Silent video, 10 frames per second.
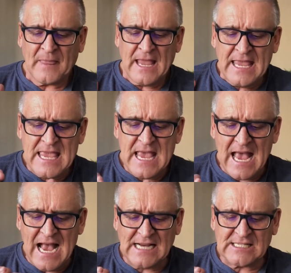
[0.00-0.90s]

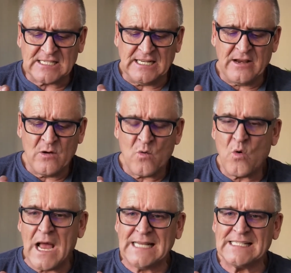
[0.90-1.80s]
he actually
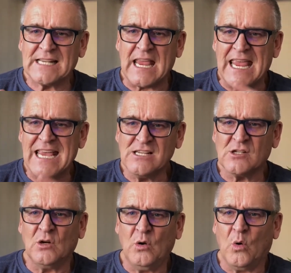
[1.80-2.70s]
writes
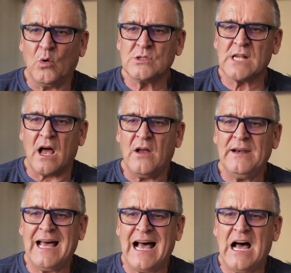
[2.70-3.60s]
his laws
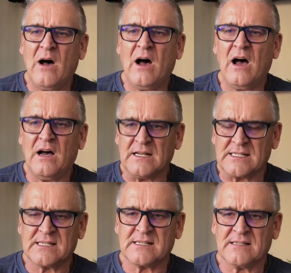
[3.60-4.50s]
on our
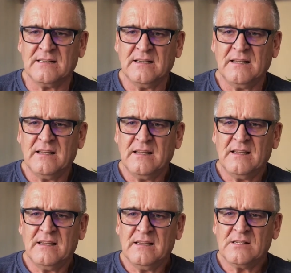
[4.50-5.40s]
hearts.
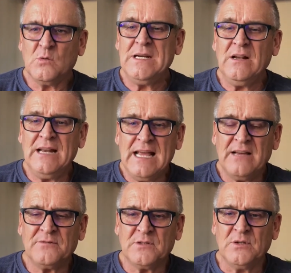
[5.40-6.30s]
So we don't
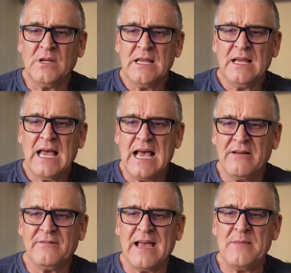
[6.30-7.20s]
have to
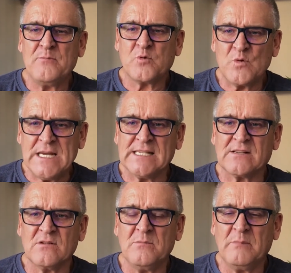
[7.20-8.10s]
have a
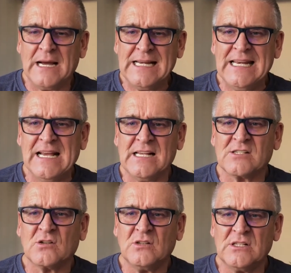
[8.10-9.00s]
priest reminding
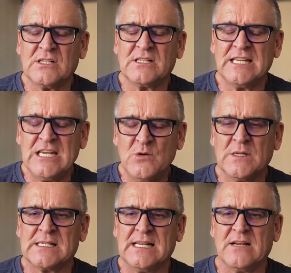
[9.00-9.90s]
us
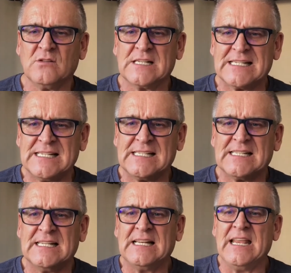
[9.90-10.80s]
continuously,
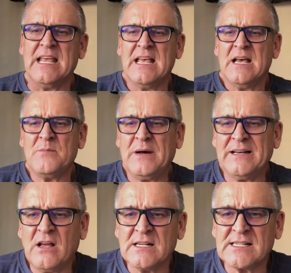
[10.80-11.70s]
consistently
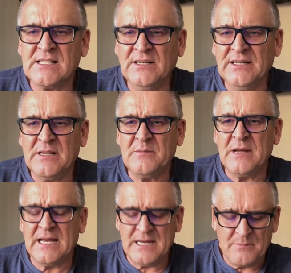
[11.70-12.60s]
about our sin
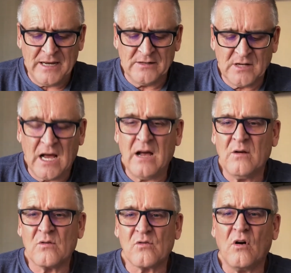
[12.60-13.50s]
and about
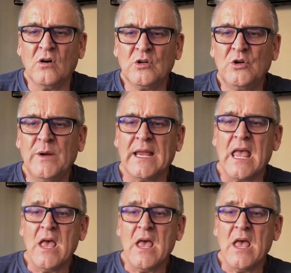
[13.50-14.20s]
our wrongdoing.